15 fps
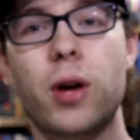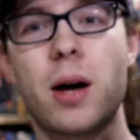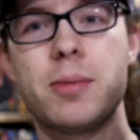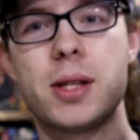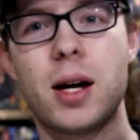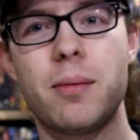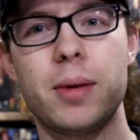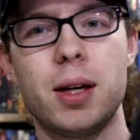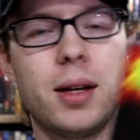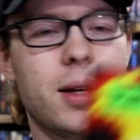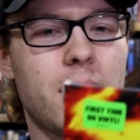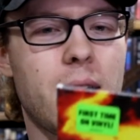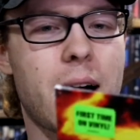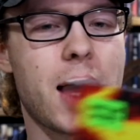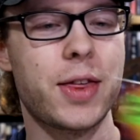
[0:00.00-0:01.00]
Rob Zombie.
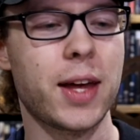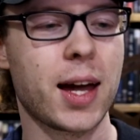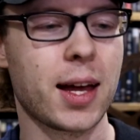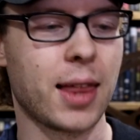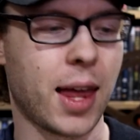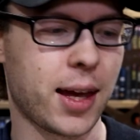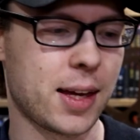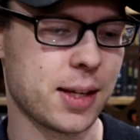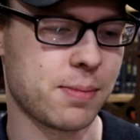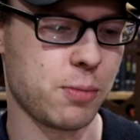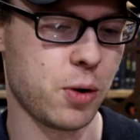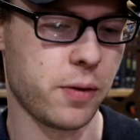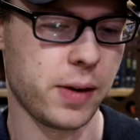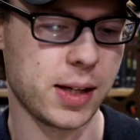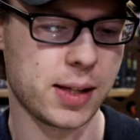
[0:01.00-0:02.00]
I think I like his
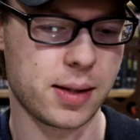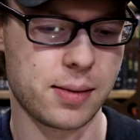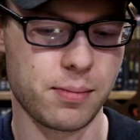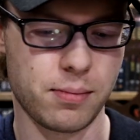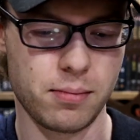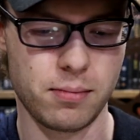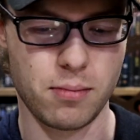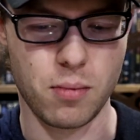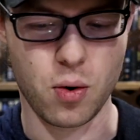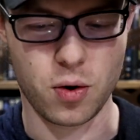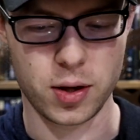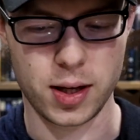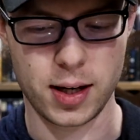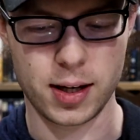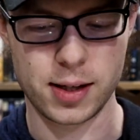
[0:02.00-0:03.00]
movies
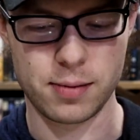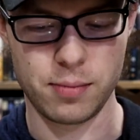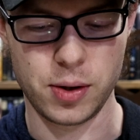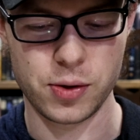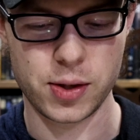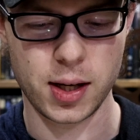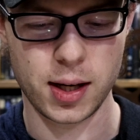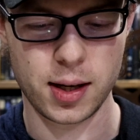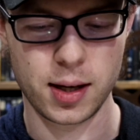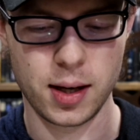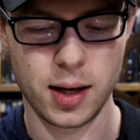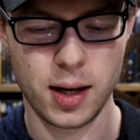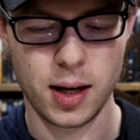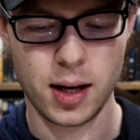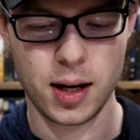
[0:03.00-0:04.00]
more than his music,
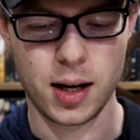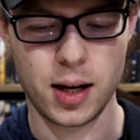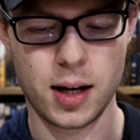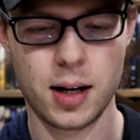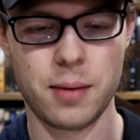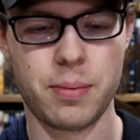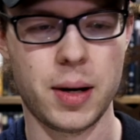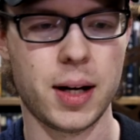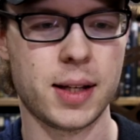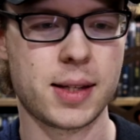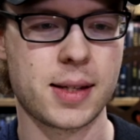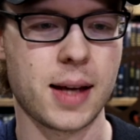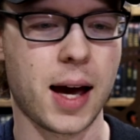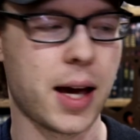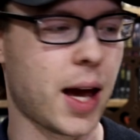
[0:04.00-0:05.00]

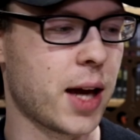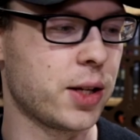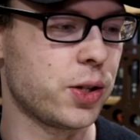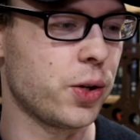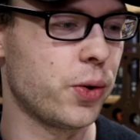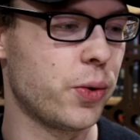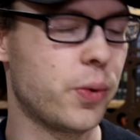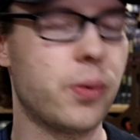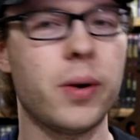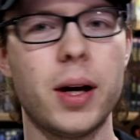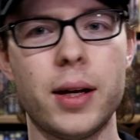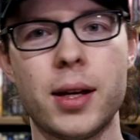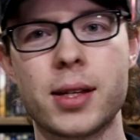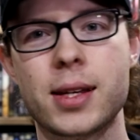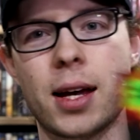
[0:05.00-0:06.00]
but
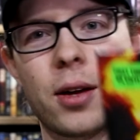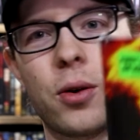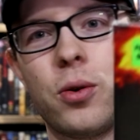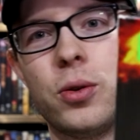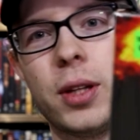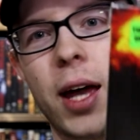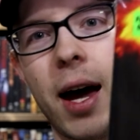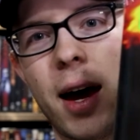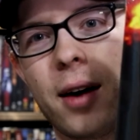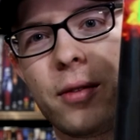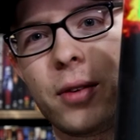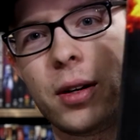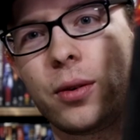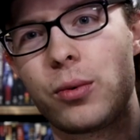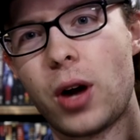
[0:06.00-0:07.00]
it is kind of cool to
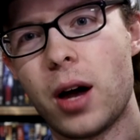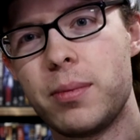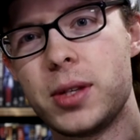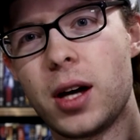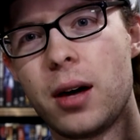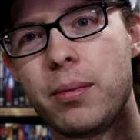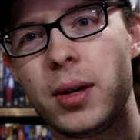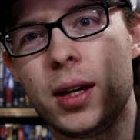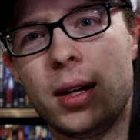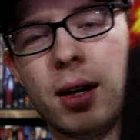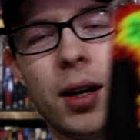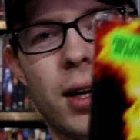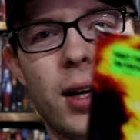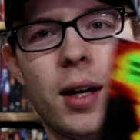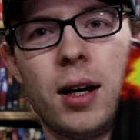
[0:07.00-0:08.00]
have a Rob Zombie
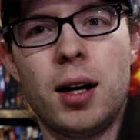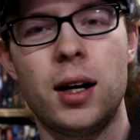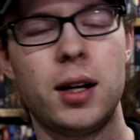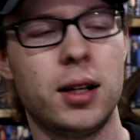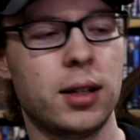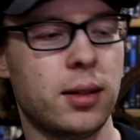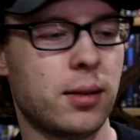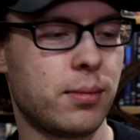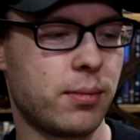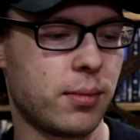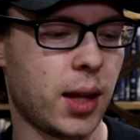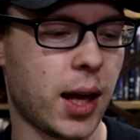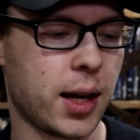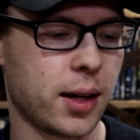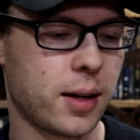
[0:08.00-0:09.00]

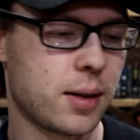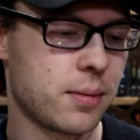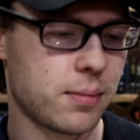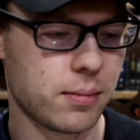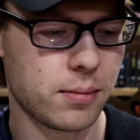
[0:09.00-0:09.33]
like